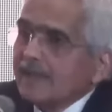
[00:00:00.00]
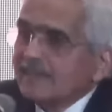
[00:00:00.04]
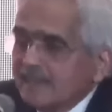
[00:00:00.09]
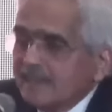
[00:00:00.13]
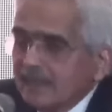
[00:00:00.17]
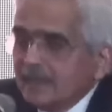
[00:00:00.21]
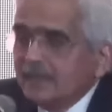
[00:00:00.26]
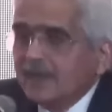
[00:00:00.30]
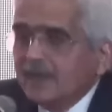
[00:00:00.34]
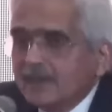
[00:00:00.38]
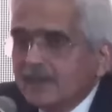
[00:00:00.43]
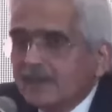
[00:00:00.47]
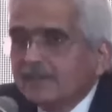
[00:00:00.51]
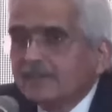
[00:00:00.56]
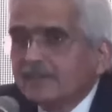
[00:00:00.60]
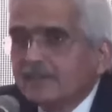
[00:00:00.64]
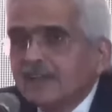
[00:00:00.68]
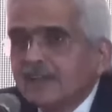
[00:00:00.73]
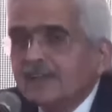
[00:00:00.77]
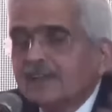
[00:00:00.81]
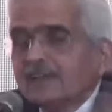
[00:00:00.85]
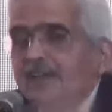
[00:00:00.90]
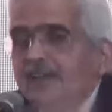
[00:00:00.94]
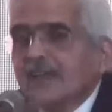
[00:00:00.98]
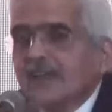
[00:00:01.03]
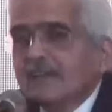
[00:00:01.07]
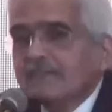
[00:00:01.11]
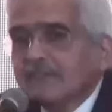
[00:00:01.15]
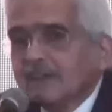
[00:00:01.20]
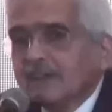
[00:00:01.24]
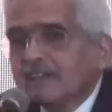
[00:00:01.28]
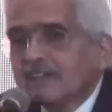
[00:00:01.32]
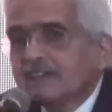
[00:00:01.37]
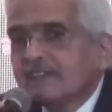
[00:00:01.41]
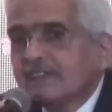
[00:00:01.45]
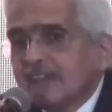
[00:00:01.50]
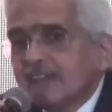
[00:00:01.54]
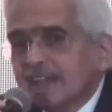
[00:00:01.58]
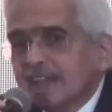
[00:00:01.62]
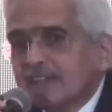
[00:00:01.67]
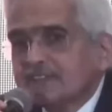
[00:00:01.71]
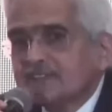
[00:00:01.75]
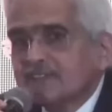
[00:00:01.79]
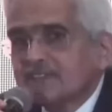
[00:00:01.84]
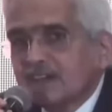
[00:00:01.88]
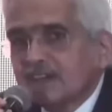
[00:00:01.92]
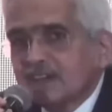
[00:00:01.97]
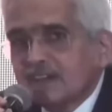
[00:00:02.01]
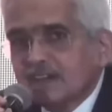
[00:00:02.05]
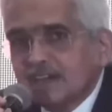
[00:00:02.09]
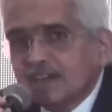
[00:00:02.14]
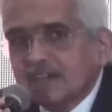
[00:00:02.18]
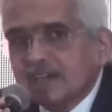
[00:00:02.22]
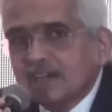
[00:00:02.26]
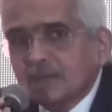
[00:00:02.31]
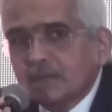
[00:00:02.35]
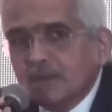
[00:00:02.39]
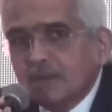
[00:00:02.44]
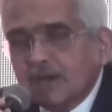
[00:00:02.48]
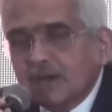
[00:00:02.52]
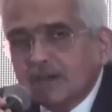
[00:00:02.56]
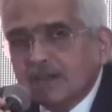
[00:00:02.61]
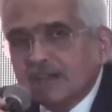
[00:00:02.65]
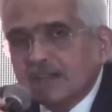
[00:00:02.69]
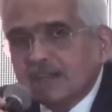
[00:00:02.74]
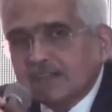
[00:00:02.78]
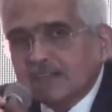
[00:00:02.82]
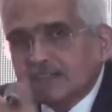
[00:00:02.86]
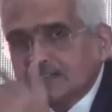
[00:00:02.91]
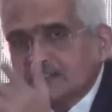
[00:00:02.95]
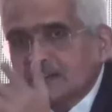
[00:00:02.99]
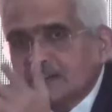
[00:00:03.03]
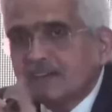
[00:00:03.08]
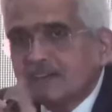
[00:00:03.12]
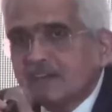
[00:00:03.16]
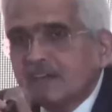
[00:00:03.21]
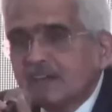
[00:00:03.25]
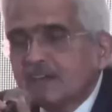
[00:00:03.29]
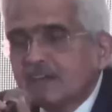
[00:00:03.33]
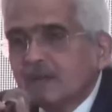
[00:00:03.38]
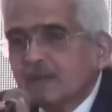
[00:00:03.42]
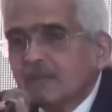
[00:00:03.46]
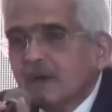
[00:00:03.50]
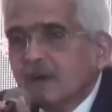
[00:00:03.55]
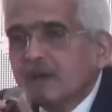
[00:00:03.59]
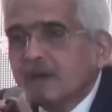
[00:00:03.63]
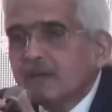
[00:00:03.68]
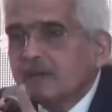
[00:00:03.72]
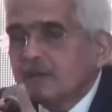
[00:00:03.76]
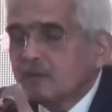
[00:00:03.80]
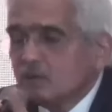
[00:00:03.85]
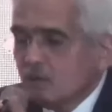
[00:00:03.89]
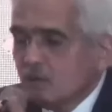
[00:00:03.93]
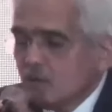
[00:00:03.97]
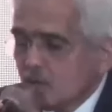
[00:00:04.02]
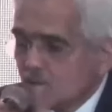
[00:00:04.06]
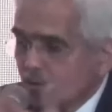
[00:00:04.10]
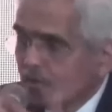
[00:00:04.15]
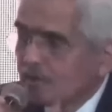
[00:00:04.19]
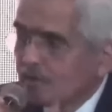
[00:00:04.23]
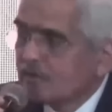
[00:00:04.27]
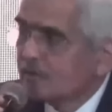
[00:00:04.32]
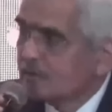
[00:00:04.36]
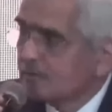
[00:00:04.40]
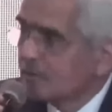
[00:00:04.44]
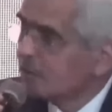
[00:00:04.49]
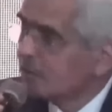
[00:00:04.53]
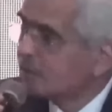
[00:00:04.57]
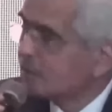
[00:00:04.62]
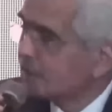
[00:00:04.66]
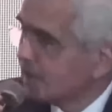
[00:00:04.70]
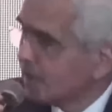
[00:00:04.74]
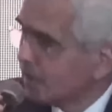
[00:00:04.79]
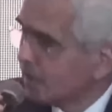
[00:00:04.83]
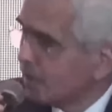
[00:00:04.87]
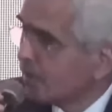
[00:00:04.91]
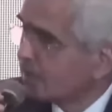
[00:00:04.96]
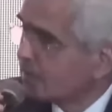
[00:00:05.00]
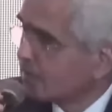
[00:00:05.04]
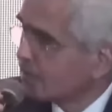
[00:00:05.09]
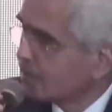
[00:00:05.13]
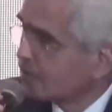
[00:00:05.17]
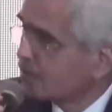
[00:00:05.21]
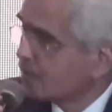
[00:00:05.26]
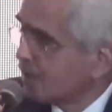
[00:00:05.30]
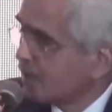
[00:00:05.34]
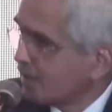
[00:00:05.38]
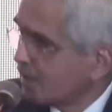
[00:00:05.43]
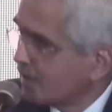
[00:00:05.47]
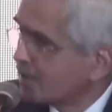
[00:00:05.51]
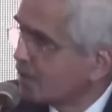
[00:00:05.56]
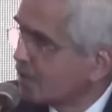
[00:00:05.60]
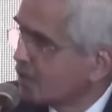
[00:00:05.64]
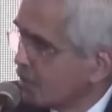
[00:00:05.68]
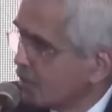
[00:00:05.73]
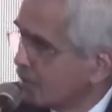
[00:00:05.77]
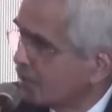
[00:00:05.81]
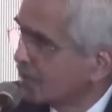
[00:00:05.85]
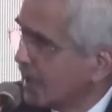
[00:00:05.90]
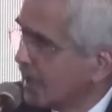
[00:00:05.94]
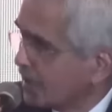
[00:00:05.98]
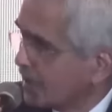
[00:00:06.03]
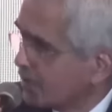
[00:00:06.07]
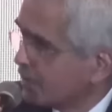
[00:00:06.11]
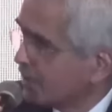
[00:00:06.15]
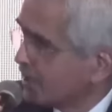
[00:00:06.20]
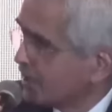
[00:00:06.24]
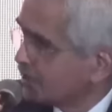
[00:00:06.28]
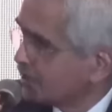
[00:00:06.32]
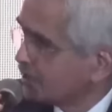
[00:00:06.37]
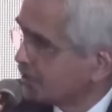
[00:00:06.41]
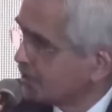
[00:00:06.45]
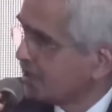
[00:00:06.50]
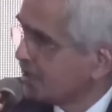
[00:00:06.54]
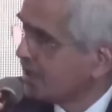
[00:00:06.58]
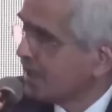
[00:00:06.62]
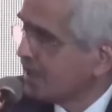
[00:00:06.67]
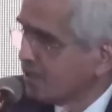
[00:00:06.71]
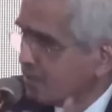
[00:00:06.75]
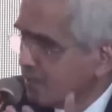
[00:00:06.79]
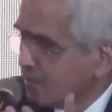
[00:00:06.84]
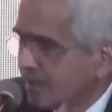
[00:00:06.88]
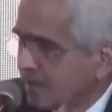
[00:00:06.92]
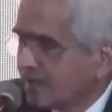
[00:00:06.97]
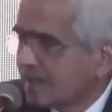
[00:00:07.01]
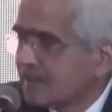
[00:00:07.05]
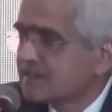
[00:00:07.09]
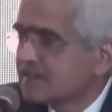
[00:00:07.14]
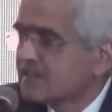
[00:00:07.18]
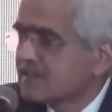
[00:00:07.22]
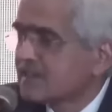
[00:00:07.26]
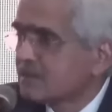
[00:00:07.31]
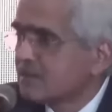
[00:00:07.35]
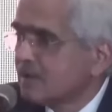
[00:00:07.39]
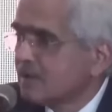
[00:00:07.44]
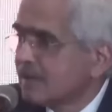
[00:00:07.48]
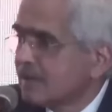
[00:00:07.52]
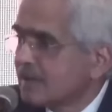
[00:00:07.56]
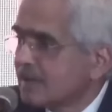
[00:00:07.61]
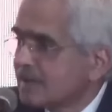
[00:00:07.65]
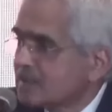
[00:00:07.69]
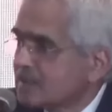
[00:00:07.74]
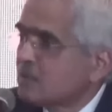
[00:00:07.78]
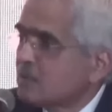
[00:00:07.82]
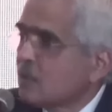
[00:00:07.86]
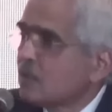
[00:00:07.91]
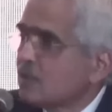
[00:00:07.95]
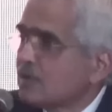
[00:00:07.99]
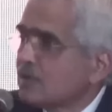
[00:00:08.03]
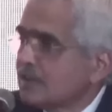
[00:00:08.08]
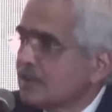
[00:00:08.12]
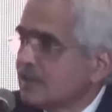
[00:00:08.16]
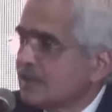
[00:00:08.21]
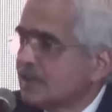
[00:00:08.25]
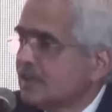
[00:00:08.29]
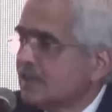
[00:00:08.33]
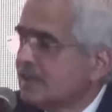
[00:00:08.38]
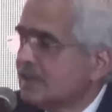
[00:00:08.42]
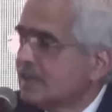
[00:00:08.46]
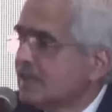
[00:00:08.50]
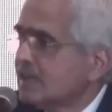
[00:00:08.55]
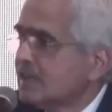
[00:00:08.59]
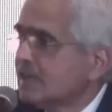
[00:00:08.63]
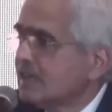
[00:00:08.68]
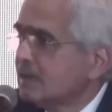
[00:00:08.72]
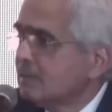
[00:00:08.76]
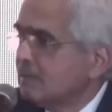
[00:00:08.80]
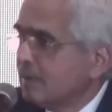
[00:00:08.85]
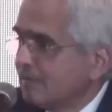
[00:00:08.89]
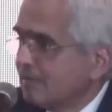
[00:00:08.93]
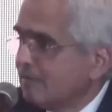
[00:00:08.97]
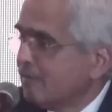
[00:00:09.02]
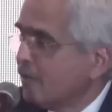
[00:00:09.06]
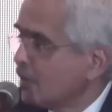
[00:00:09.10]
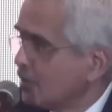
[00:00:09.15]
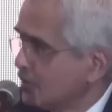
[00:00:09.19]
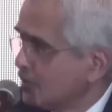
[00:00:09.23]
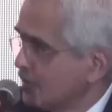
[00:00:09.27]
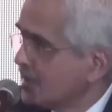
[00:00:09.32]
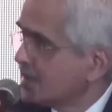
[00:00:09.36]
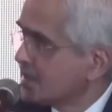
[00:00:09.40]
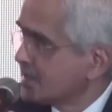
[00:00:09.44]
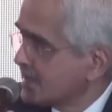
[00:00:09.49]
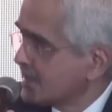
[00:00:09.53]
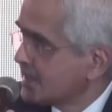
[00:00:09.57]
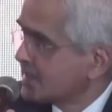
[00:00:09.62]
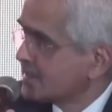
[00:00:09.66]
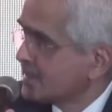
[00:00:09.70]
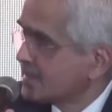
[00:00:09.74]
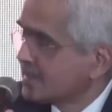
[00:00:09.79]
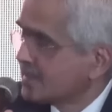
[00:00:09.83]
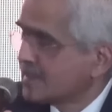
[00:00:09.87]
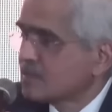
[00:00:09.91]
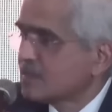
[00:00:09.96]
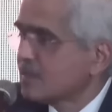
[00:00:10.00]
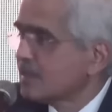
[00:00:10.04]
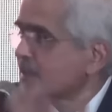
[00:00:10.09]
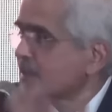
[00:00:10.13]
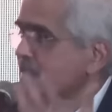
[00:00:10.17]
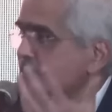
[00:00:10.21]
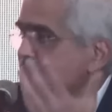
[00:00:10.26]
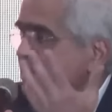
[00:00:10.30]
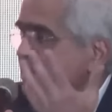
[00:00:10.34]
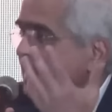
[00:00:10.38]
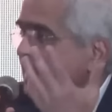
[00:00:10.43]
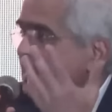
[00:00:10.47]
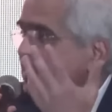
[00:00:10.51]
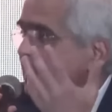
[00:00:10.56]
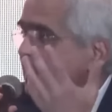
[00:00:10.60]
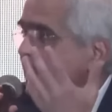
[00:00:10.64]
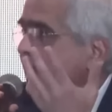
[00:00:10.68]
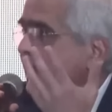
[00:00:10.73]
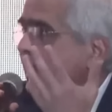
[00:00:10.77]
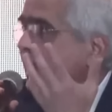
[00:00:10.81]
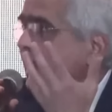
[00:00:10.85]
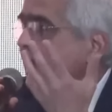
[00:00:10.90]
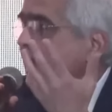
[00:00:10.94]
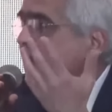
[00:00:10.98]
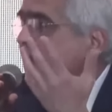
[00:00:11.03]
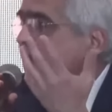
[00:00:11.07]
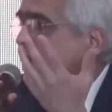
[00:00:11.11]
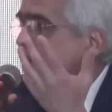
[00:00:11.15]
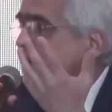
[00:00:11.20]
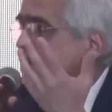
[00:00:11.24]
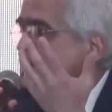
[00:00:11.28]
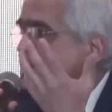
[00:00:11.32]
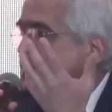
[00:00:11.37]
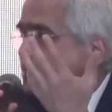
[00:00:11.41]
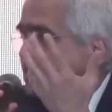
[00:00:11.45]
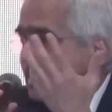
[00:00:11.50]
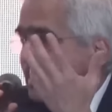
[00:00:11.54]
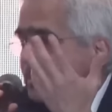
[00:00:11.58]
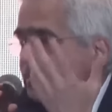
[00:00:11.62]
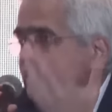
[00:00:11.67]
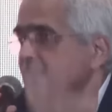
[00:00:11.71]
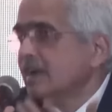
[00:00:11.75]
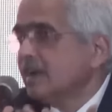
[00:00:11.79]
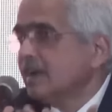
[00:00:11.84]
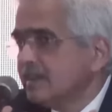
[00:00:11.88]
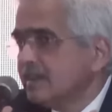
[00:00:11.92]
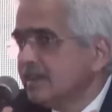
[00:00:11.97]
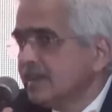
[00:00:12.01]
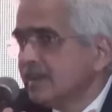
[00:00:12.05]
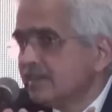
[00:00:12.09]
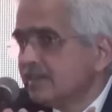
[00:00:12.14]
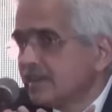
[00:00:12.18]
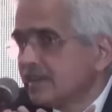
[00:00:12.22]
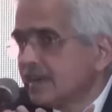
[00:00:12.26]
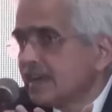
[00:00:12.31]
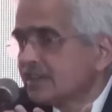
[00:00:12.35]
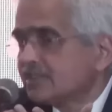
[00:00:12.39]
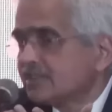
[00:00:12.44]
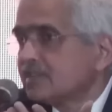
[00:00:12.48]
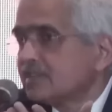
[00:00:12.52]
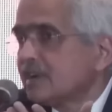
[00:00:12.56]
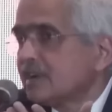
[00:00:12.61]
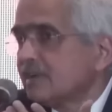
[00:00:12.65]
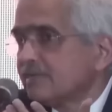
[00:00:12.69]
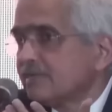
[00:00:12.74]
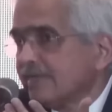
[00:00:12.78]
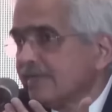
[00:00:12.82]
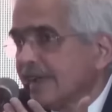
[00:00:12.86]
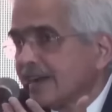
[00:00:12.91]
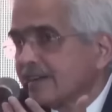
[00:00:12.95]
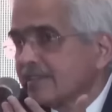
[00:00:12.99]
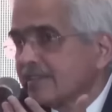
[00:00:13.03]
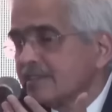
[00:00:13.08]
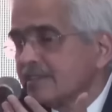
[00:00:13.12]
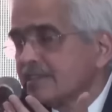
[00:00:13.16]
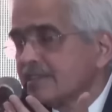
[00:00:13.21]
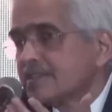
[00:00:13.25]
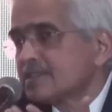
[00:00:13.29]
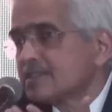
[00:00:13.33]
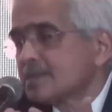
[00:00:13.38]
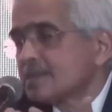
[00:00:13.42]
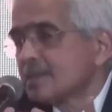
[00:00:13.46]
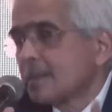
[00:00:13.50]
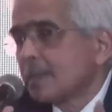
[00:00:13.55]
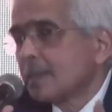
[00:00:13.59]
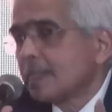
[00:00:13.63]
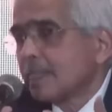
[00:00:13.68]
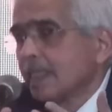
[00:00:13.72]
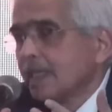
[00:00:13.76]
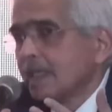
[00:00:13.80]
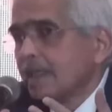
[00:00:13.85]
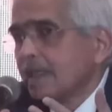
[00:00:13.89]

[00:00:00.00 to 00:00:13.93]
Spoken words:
And they will definitely affect the external demand. And external demand do contribute a lot to our growth calculation and to our, let's say, to our export performance, etc. So it is primarily the international factors,